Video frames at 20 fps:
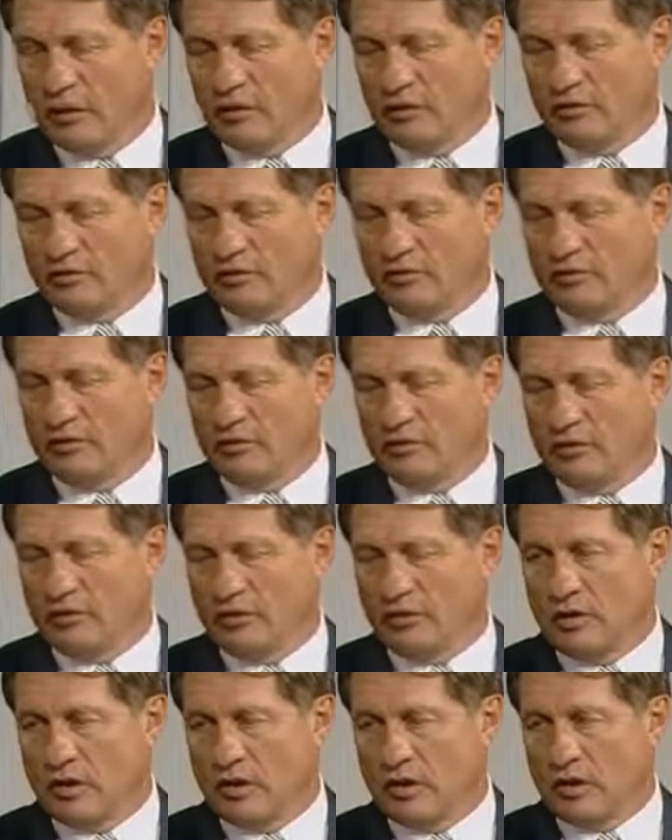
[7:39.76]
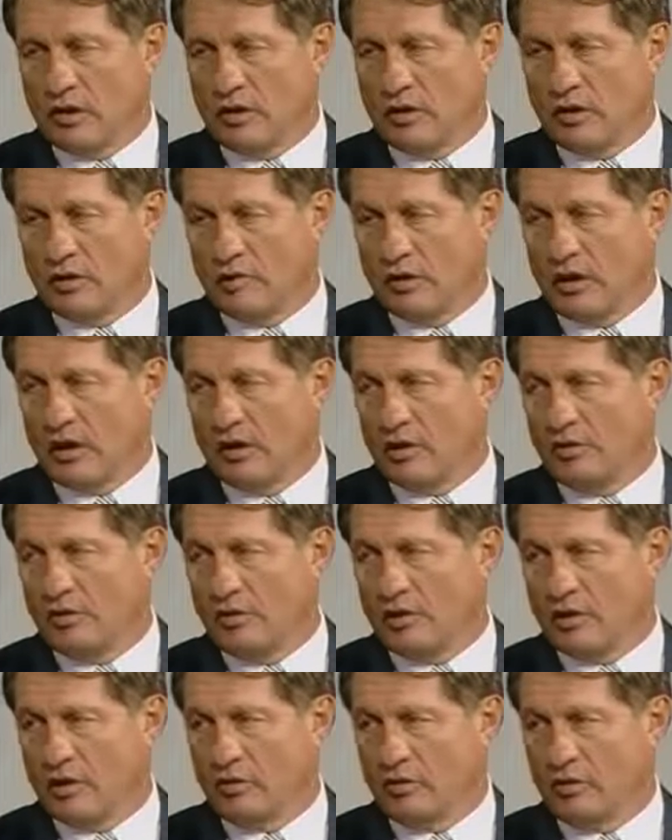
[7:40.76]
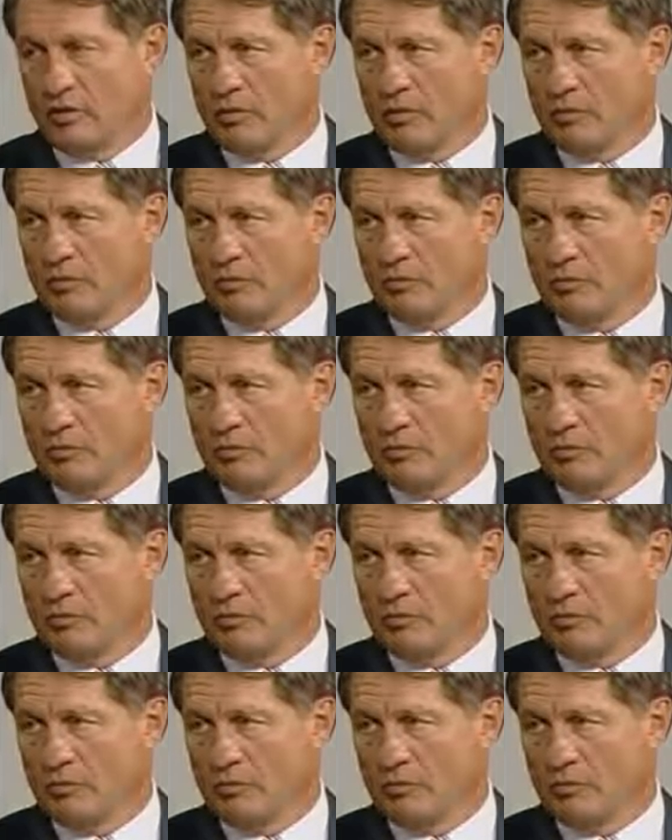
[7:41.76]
Well, are they bioavailable?